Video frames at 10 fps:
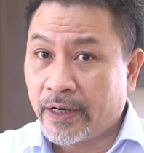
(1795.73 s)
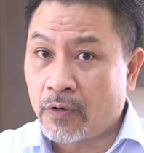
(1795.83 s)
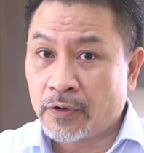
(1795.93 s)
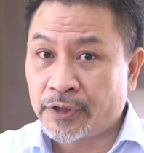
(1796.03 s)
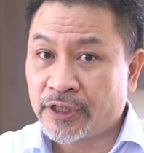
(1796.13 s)
We
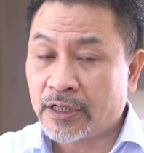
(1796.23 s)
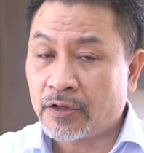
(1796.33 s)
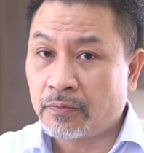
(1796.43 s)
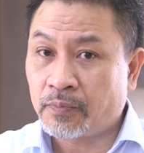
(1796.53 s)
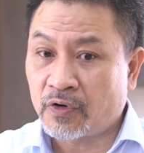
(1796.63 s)

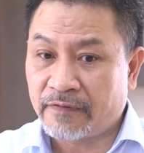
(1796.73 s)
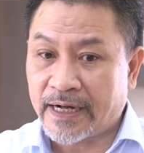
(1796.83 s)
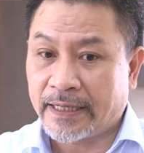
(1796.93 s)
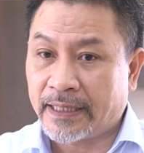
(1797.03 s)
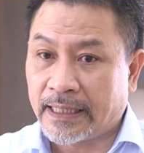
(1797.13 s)
also
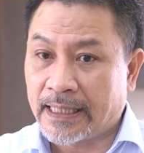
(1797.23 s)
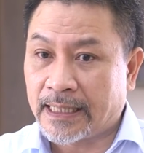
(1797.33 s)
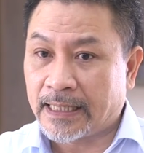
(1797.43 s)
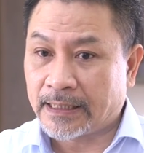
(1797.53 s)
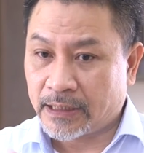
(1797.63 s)
provide
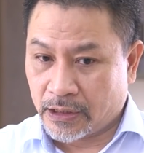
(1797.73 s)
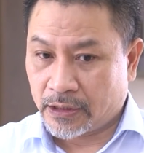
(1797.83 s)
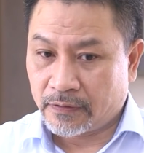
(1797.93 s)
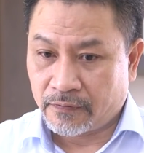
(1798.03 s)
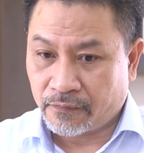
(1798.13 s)

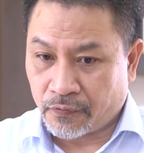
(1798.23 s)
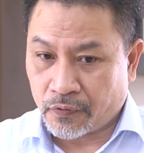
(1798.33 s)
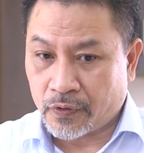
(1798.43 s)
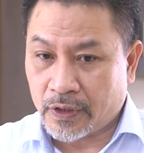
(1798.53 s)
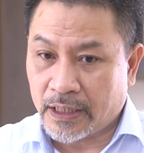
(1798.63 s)

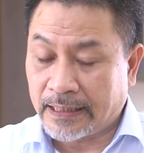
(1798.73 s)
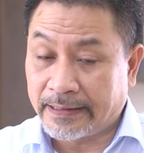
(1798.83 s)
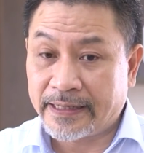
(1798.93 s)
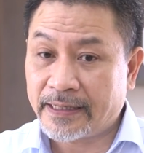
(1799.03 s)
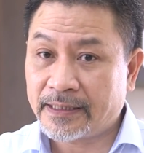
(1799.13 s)
for
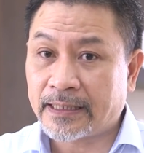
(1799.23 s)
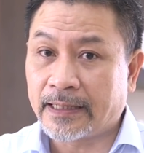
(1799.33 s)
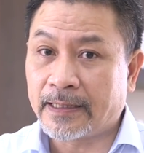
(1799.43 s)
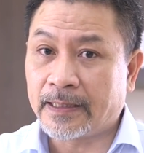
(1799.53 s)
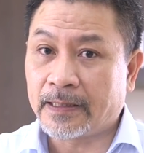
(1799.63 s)
learners
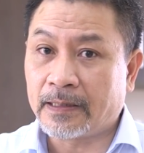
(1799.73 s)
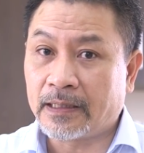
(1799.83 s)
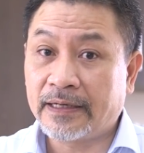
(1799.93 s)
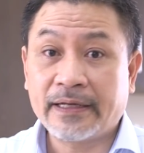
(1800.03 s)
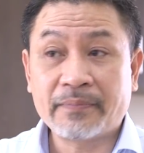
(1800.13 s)

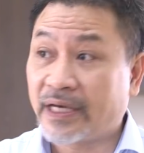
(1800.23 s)
learning